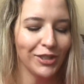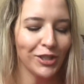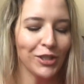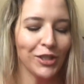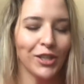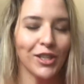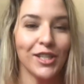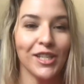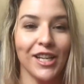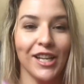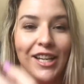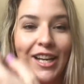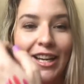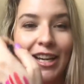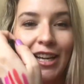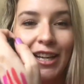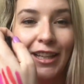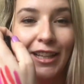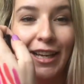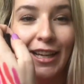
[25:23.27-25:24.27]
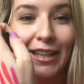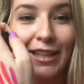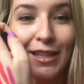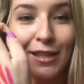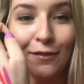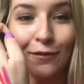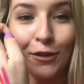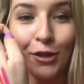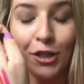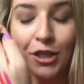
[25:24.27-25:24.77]
You can tell I kind of like
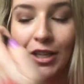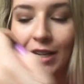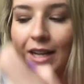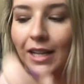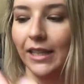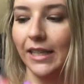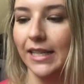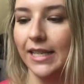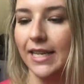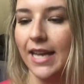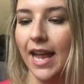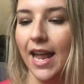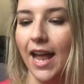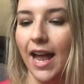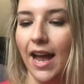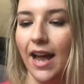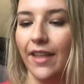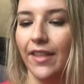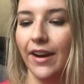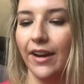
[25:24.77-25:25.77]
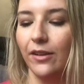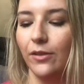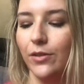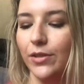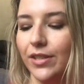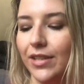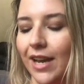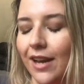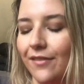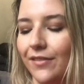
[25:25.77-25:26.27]
these fuchsia colors. And then I
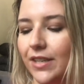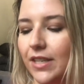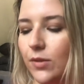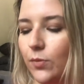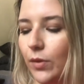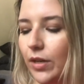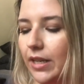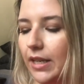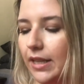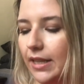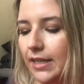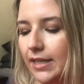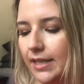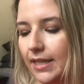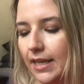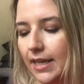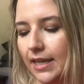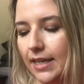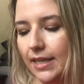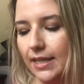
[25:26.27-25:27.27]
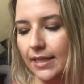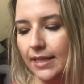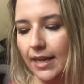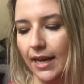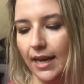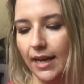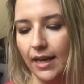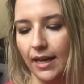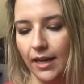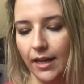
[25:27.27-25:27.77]
also have this one. This is,
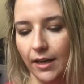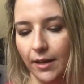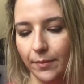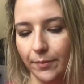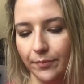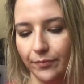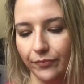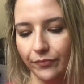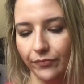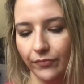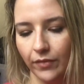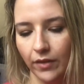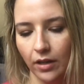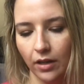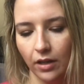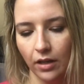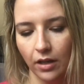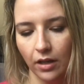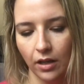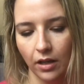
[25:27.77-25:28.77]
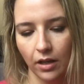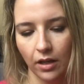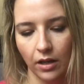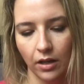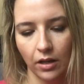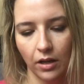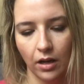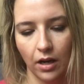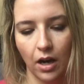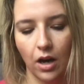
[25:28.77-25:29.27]

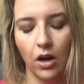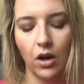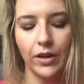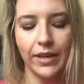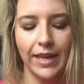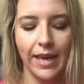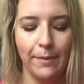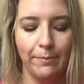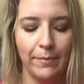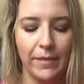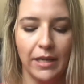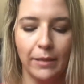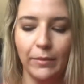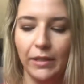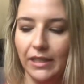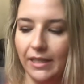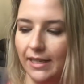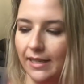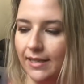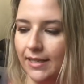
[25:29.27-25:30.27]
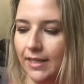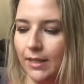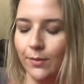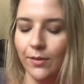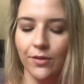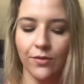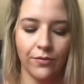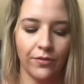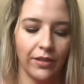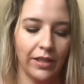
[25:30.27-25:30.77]
oh yeah, Minimalist. This
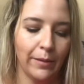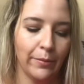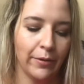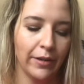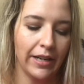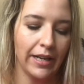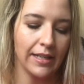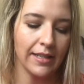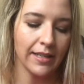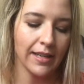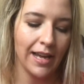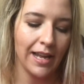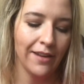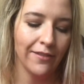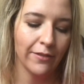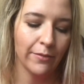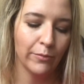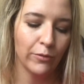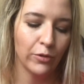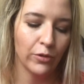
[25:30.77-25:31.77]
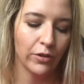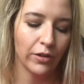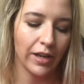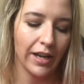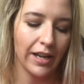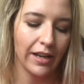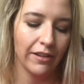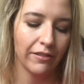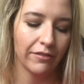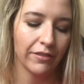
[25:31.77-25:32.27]
one's really pretty. It's kind of a more
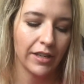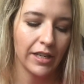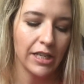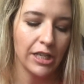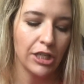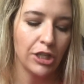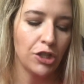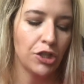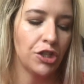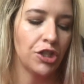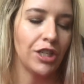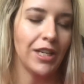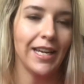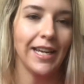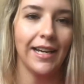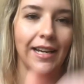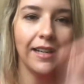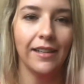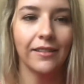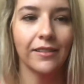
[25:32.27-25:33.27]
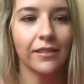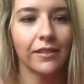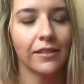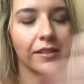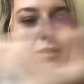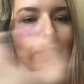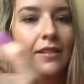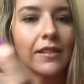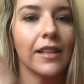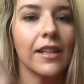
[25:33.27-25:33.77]
kind of sheer,
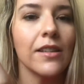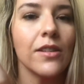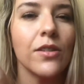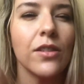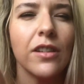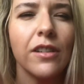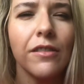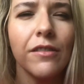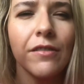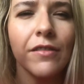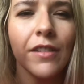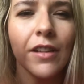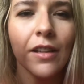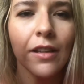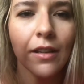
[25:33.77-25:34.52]
that sort of